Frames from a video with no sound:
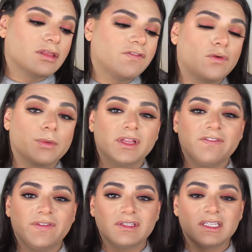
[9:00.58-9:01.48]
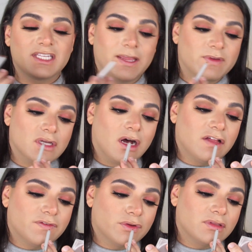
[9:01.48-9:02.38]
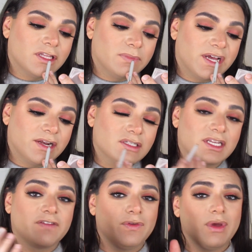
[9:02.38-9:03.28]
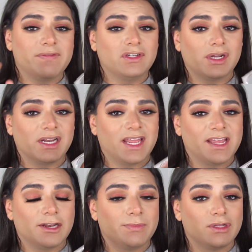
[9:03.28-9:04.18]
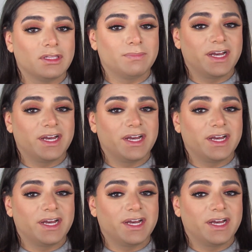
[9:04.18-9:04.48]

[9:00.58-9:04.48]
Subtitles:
The formula feels the same as all of her other lip liners, and if you haven't tried a KKW lip